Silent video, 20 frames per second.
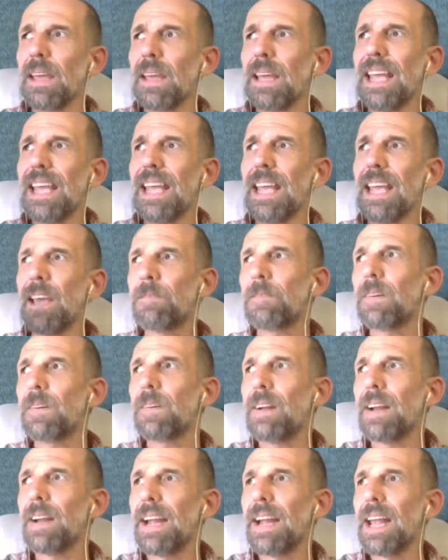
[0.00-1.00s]
if
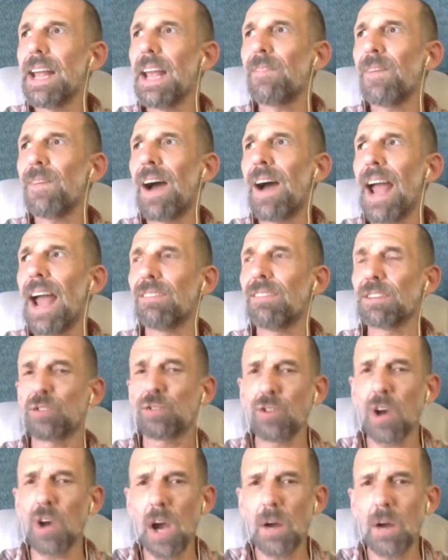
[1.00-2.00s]
I have a
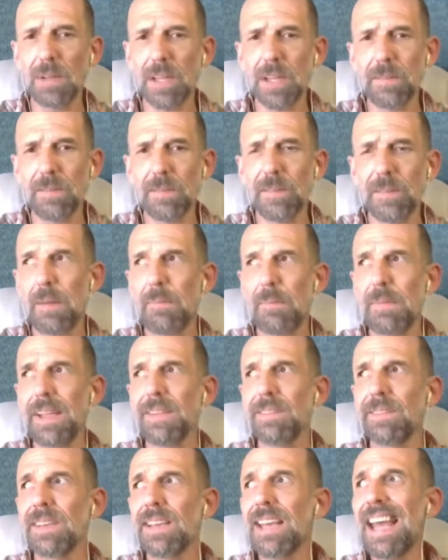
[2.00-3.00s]
strong belief, that
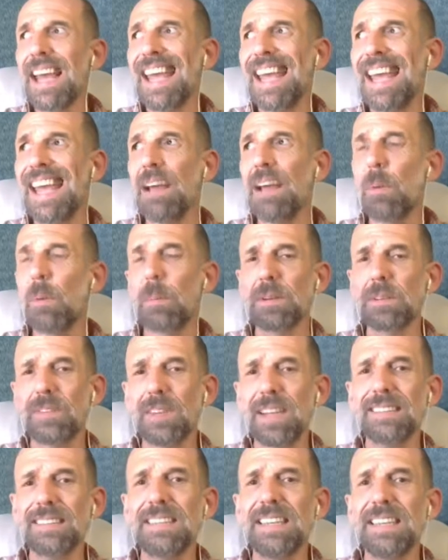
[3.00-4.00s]
means it will
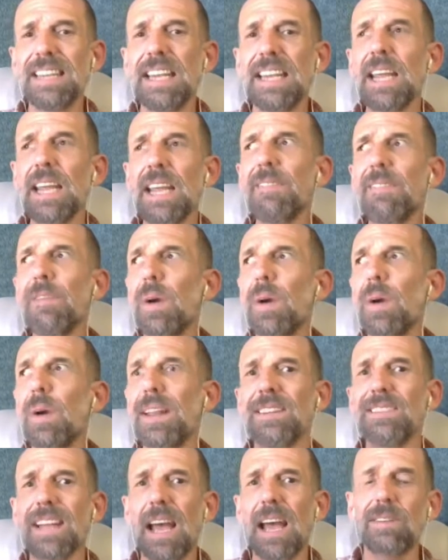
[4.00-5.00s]
persist even when
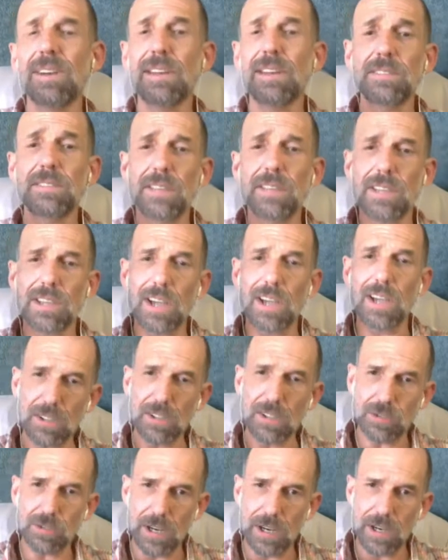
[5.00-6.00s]
there's evidence to the
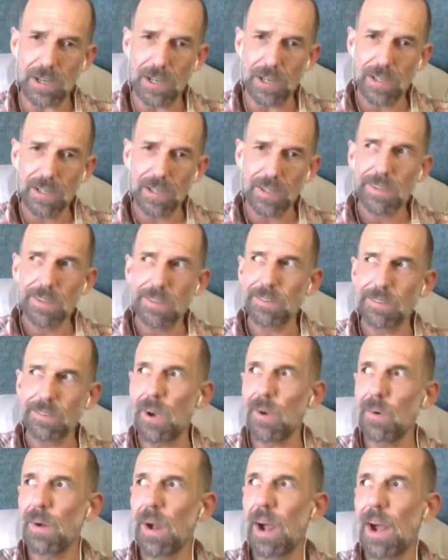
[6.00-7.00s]
contrary.
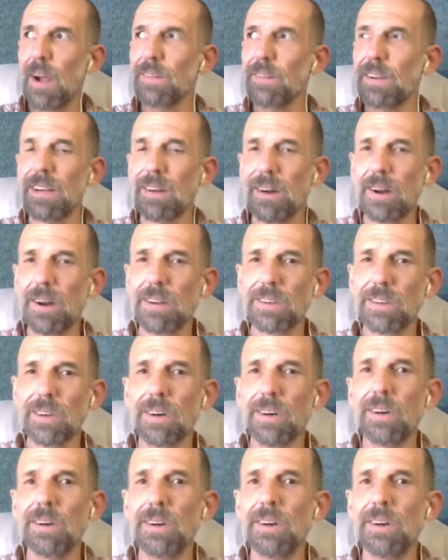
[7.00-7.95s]
So I read an article